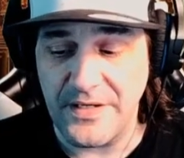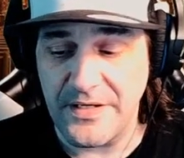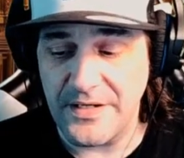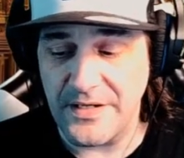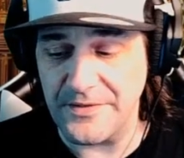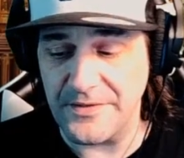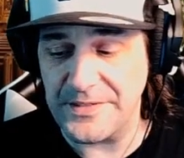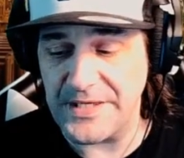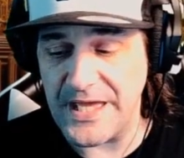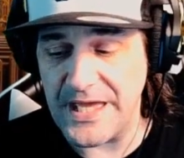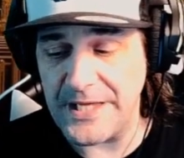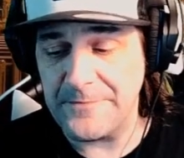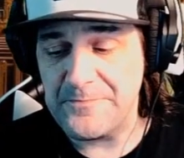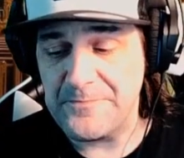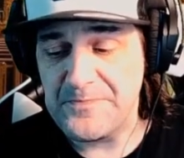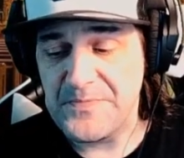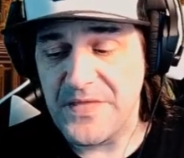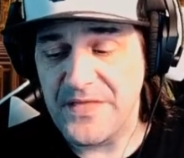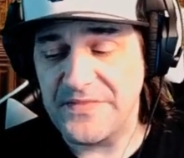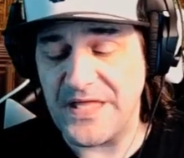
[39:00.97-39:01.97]
Okay,
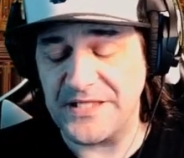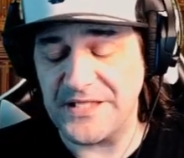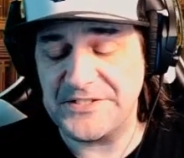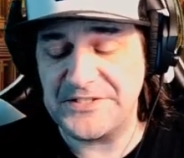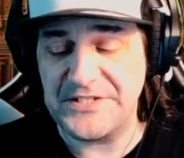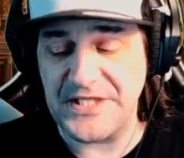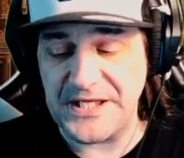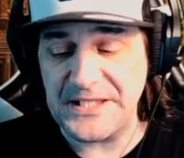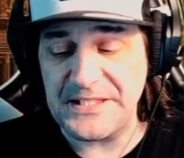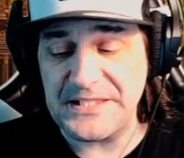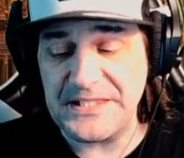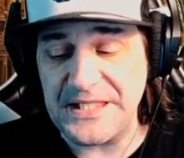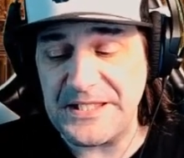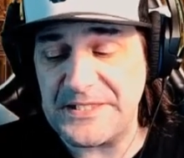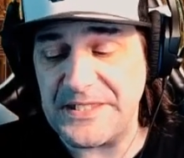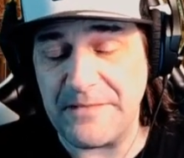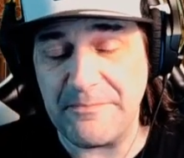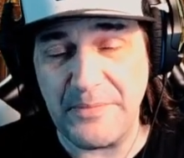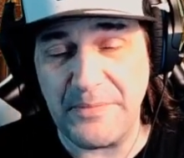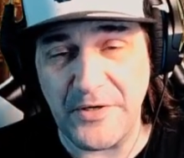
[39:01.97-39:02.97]
that second link
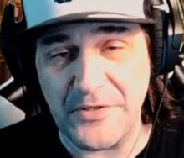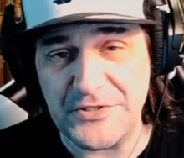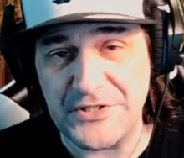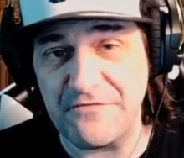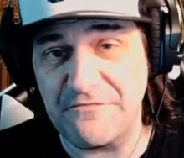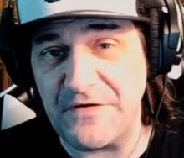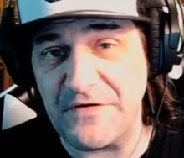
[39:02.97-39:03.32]
that I posted,